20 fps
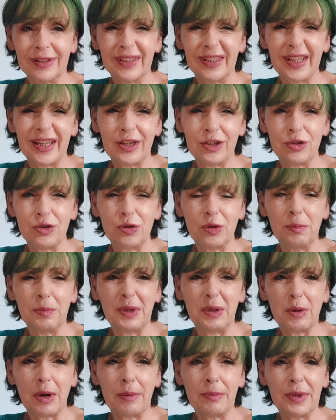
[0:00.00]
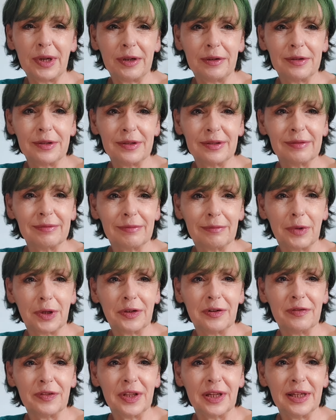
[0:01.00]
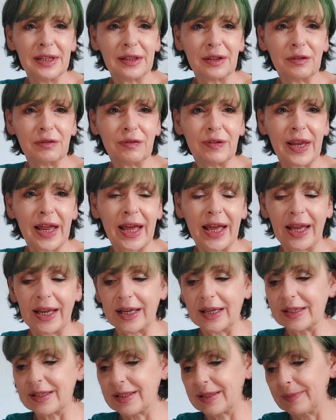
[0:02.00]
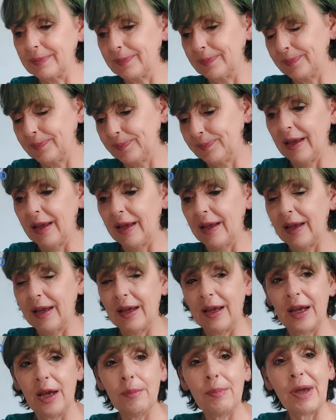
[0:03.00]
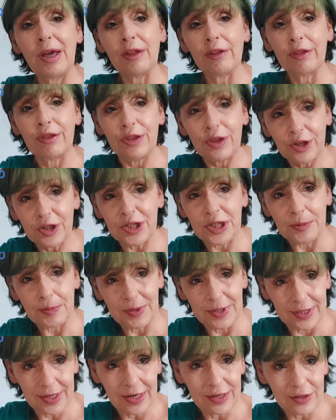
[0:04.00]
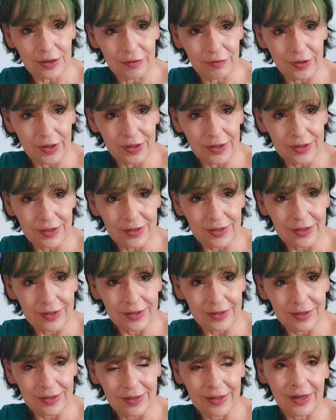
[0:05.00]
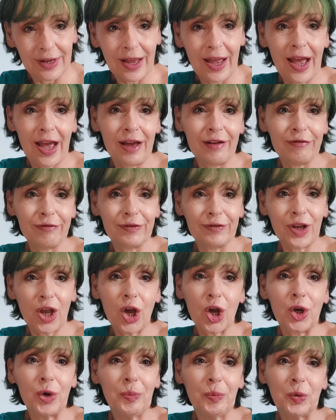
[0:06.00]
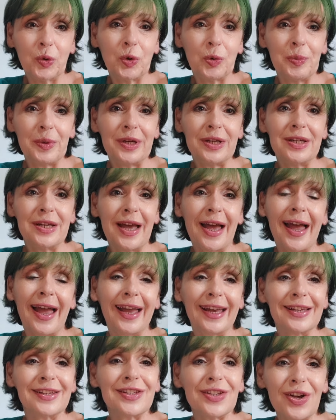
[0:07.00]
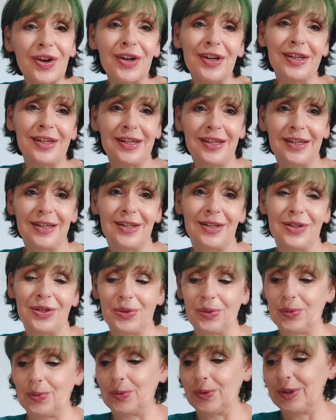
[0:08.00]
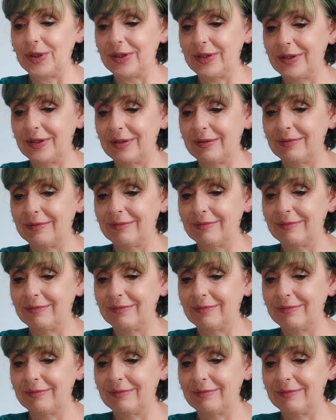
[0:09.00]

That should be up there as one of the little flags. About 30% of us have comorbid anxiety disorders.